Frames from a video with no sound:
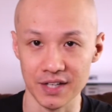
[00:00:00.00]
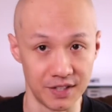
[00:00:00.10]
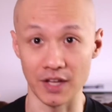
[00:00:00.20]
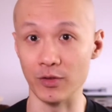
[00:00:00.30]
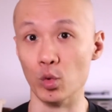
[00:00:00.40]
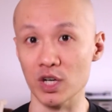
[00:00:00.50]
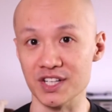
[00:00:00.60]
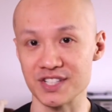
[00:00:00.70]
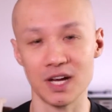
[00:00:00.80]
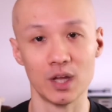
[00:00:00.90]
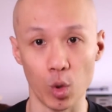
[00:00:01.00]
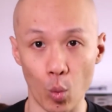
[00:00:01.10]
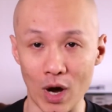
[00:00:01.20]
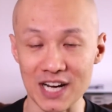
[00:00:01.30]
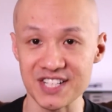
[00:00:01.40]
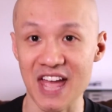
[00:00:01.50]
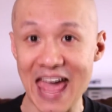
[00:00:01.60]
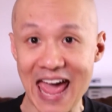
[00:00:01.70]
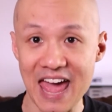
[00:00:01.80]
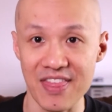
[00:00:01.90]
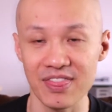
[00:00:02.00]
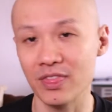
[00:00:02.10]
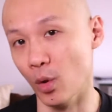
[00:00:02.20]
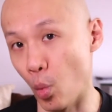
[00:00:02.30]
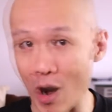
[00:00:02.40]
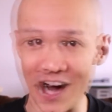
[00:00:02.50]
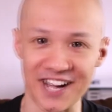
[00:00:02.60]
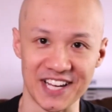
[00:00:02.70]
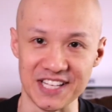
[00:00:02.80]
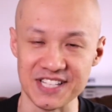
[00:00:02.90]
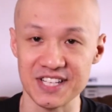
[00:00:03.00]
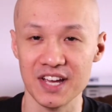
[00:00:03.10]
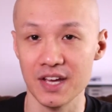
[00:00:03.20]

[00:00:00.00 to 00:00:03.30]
In other words, the whats and the whys.